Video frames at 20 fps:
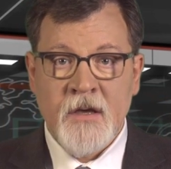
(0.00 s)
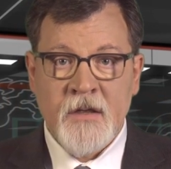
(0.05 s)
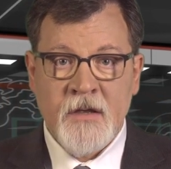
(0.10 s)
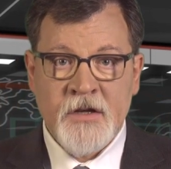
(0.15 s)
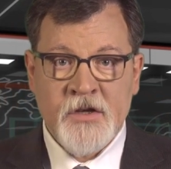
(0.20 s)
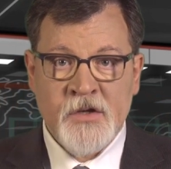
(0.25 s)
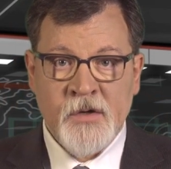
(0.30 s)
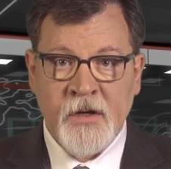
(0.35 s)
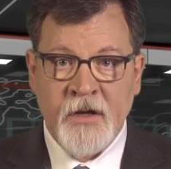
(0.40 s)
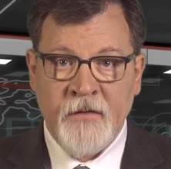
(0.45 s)

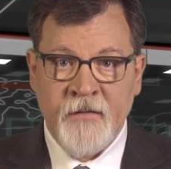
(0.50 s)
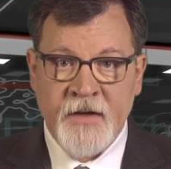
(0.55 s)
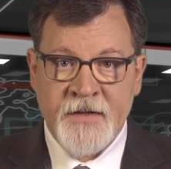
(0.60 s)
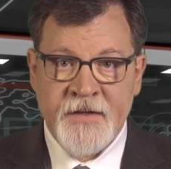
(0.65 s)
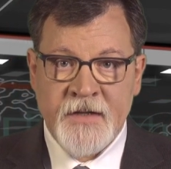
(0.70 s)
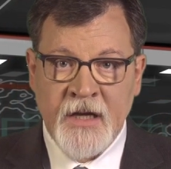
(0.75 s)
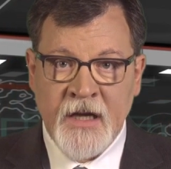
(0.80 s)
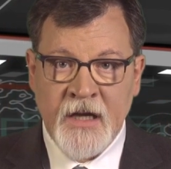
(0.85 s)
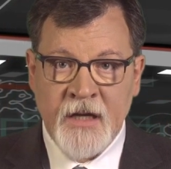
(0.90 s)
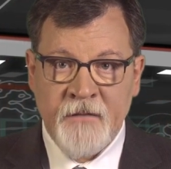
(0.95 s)
the joint
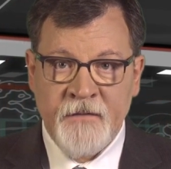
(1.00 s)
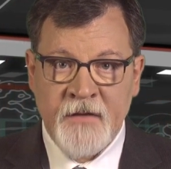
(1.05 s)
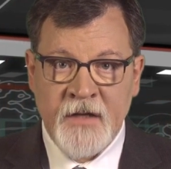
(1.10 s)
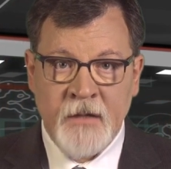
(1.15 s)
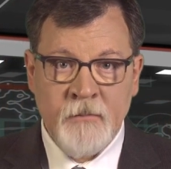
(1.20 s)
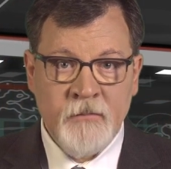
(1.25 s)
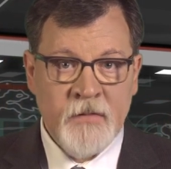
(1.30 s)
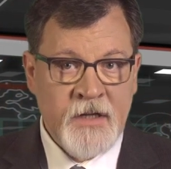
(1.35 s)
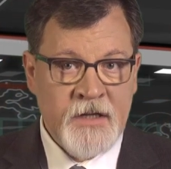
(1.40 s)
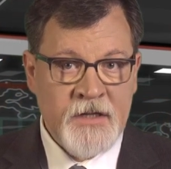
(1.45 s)
investigative
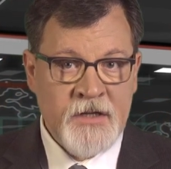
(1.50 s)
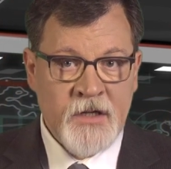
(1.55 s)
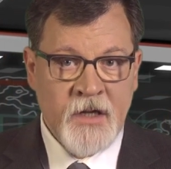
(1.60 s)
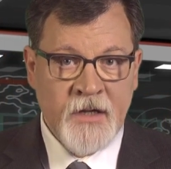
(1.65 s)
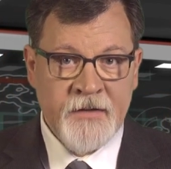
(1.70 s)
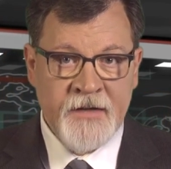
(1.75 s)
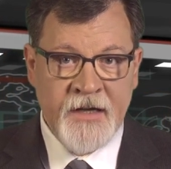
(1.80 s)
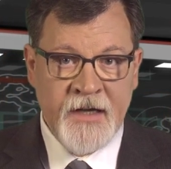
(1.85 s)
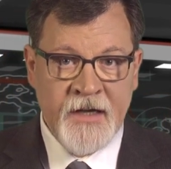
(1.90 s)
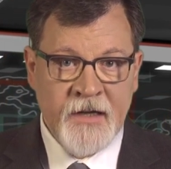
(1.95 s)
team does
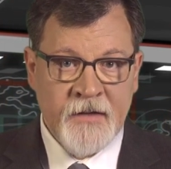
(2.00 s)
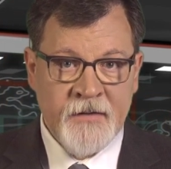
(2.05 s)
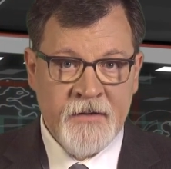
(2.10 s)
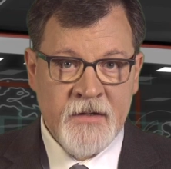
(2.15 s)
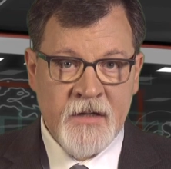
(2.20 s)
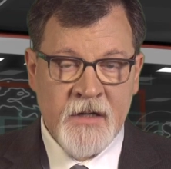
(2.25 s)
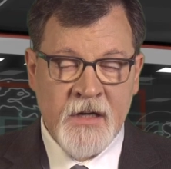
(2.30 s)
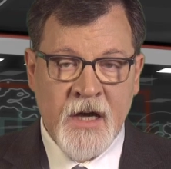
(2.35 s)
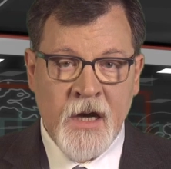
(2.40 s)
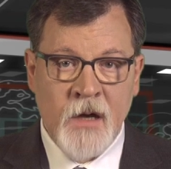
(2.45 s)
not take
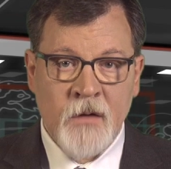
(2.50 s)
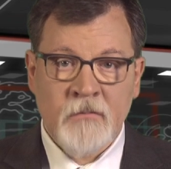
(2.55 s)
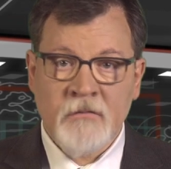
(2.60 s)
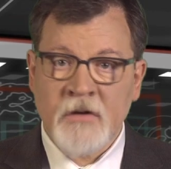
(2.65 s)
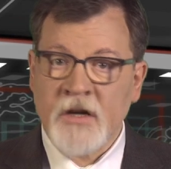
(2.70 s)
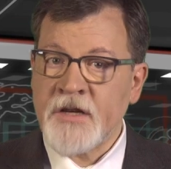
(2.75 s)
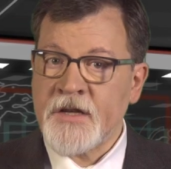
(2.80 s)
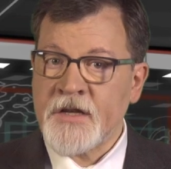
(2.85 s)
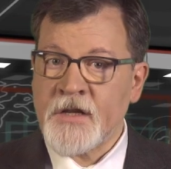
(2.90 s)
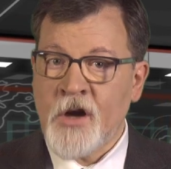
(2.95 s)
into account
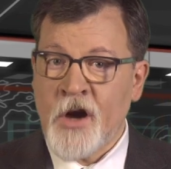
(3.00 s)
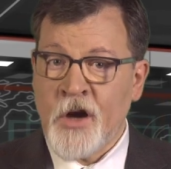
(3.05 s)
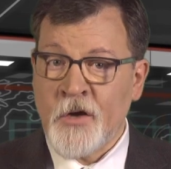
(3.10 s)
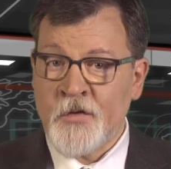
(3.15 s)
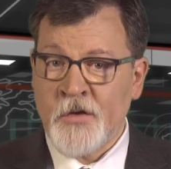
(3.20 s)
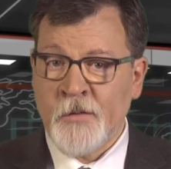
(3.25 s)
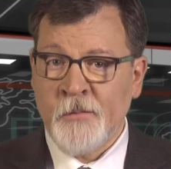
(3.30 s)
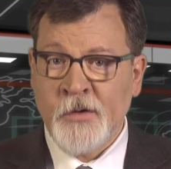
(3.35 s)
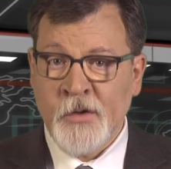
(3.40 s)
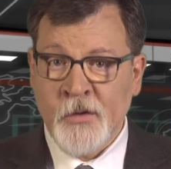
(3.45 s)
Russia's
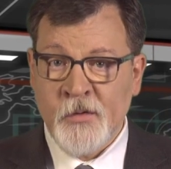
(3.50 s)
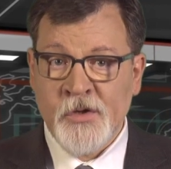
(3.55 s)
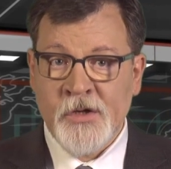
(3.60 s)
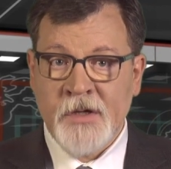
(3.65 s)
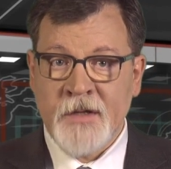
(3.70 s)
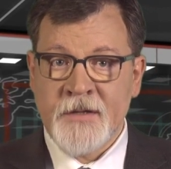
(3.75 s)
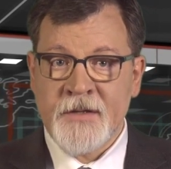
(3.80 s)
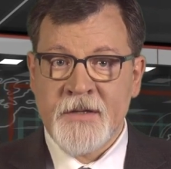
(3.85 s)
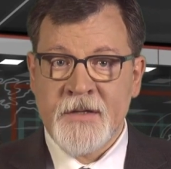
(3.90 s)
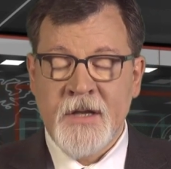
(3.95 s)

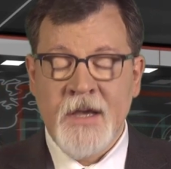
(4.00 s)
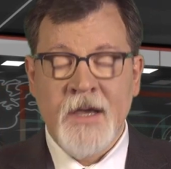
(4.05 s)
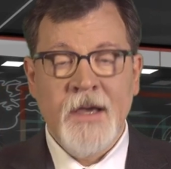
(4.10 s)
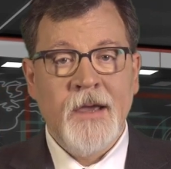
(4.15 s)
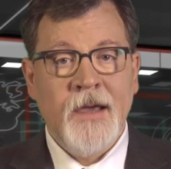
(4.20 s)
contributions.